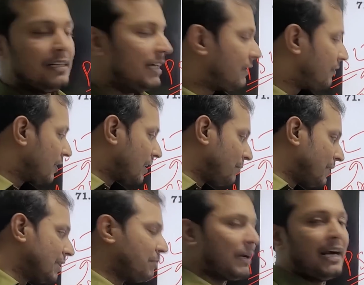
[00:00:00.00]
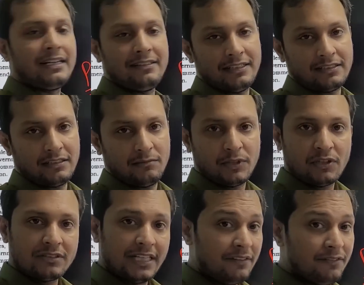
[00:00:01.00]
it will come under priority sector,
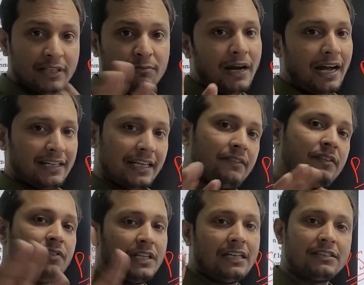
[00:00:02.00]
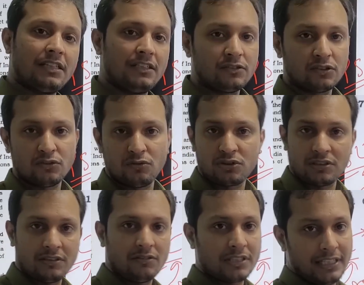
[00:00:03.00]
because every bank, every financial
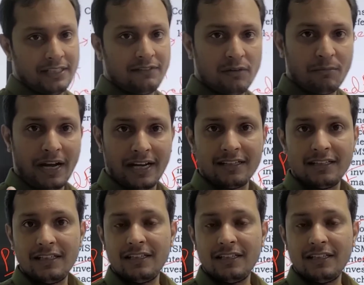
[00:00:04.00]
institution, okay, every bank,